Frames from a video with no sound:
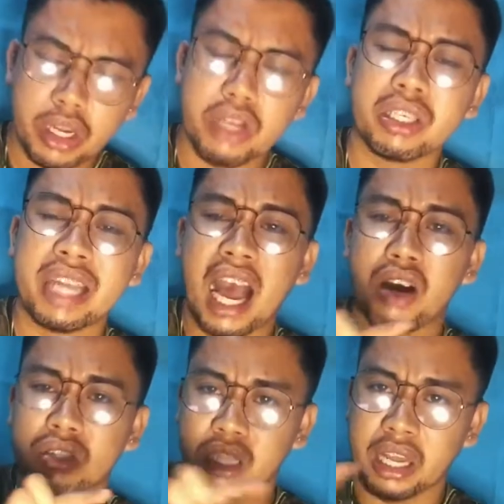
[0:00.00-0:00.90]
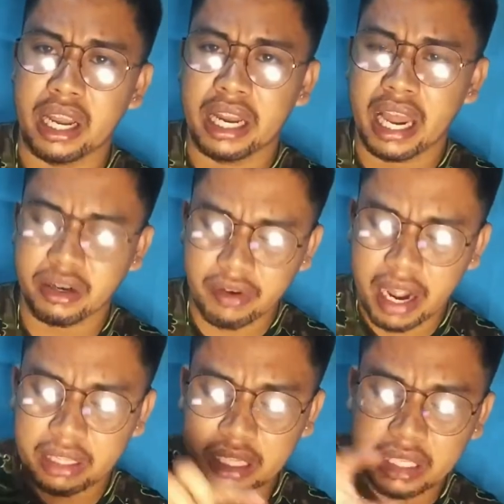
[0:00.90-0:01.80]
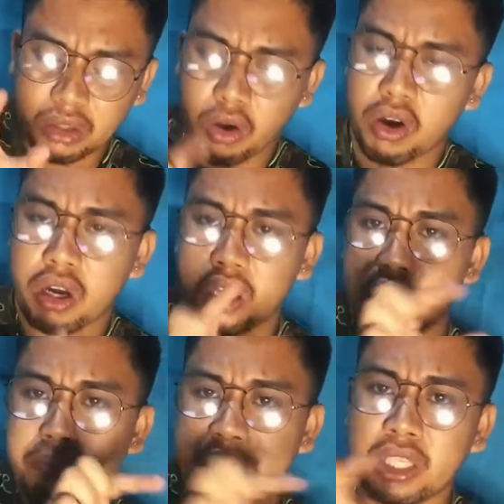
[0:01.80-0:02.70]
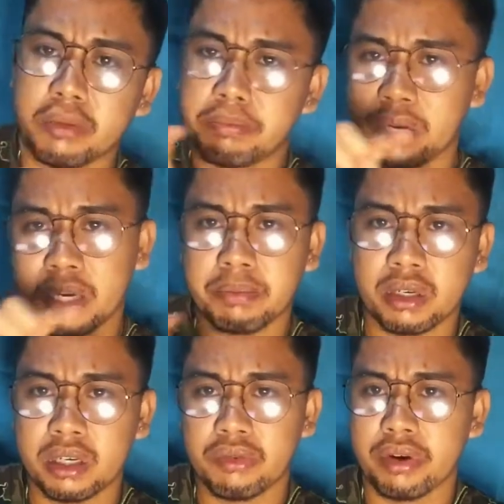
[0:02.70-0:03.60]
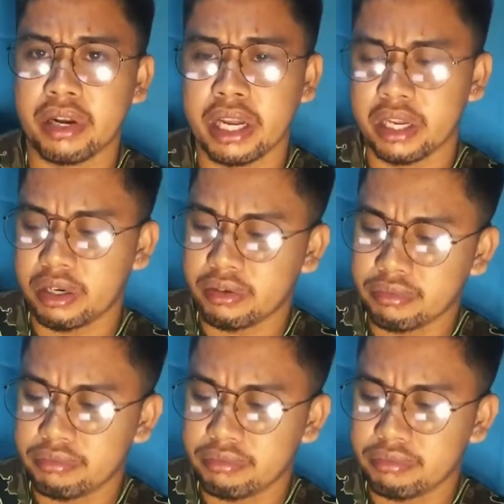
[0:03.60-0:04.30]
can use an outline and write it on piece of paper, wherein